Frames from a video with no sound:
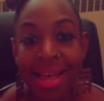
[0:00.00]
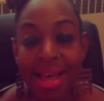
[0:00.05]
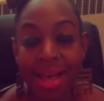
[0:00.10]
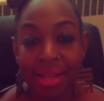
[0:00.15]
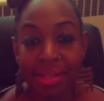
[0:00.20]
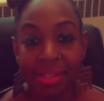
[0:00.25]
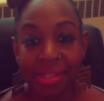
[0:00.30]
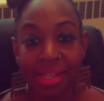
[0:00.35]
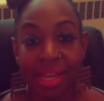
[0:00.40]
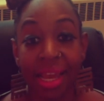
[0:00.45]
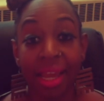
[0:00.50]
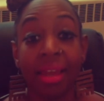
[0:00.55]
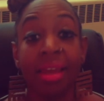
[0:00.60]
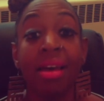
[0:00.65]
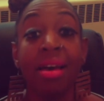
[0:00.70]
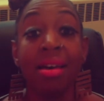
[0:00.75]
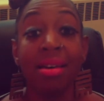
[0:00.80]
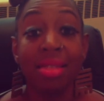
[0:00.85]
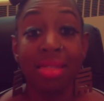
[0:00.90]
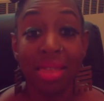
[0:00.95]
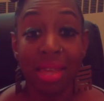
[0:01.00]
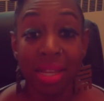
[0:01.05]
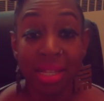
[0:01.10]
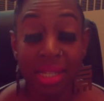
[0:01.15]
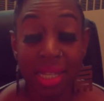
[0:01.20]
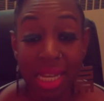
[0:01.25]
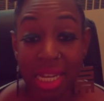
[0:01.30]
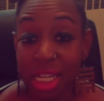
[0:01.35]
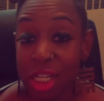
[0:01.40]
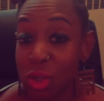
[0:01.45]
and say, this
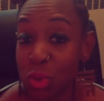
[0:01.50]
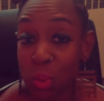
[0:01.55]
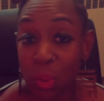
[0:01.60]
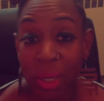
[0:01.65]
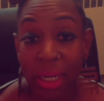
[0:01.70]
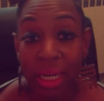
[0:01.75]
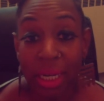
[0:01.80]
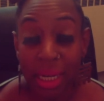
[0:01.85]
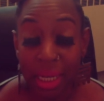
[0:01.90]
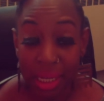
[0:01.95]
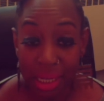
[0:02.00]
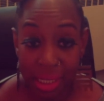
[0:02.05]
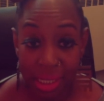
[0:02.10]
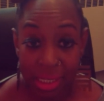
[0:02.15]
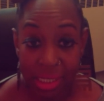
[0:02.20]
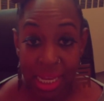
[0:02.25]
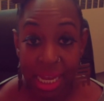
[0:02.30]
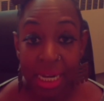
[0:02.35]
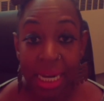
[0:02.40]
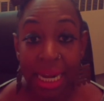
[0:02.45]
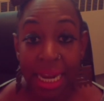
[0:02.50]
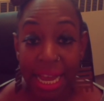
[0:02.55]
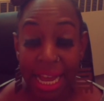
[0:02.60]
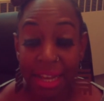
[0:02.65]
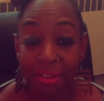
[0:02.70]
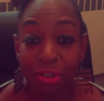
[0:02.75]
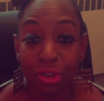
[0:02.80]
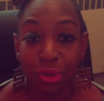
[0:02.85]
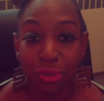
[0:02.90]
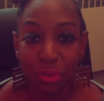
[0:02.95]
is what it is, and I
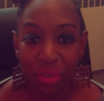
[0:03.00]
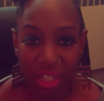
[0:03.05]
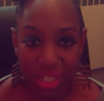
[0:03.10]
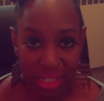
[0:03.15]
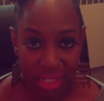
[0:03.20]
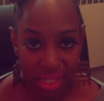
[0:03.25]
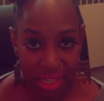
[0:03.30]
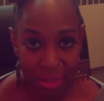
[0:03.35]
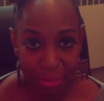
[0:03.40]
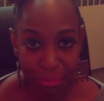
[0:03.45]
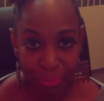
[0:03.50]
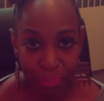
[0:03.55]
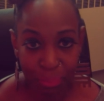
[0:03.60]
have to fix it.